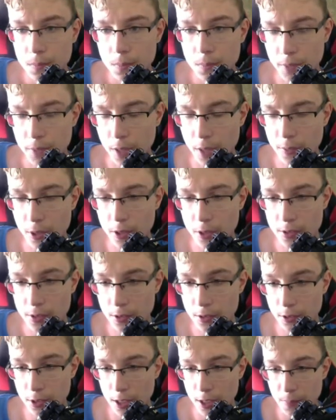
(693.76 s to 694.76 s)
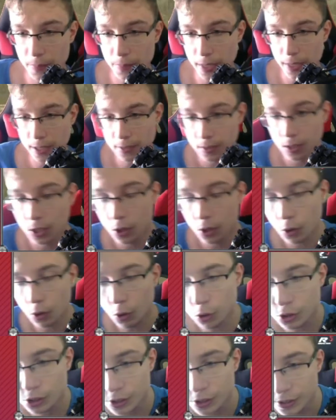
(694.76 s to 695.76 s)
Braviary is not getting banned.
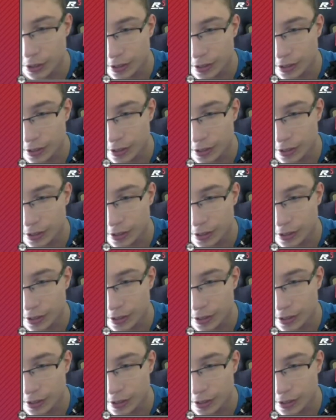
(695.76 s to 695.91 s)
Also, you